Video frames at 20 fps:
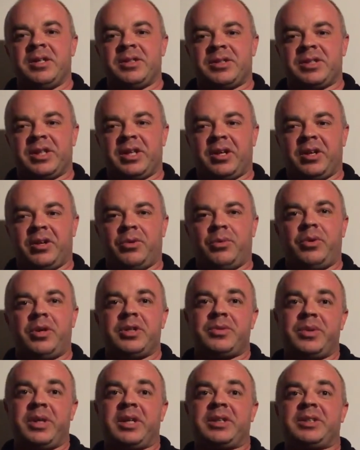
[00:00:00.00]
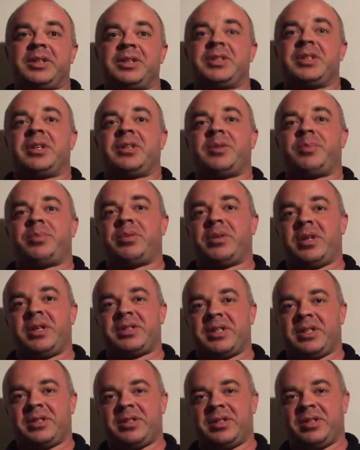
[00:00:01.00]
So once we actually start to
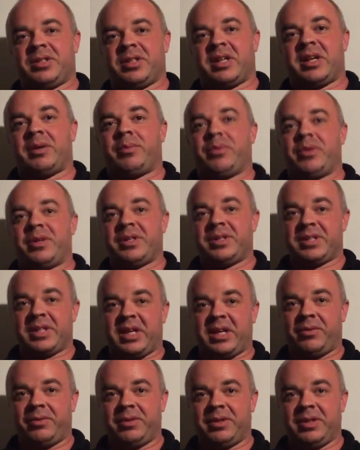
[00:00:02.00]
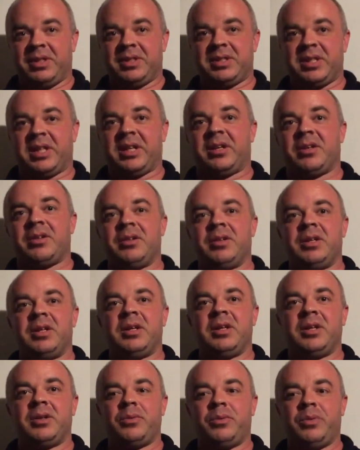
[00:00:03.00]
process the job, what is that going to entail?
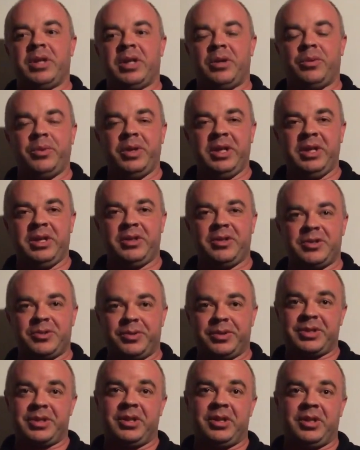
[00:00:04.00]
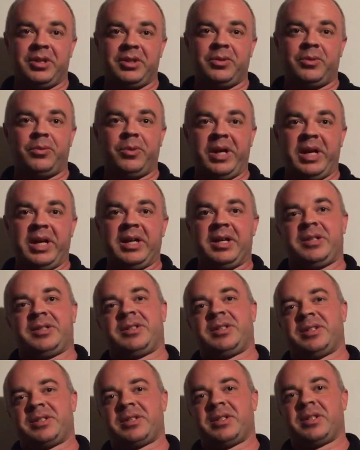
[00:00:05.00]
Well, we use what's called
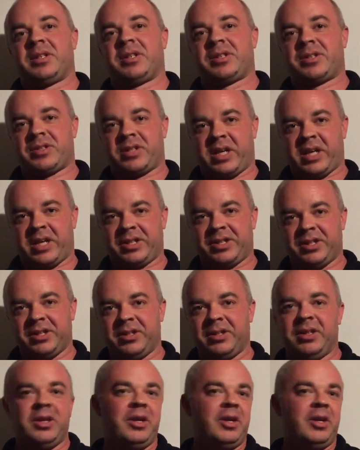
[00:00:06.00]
weight-assisted extraction.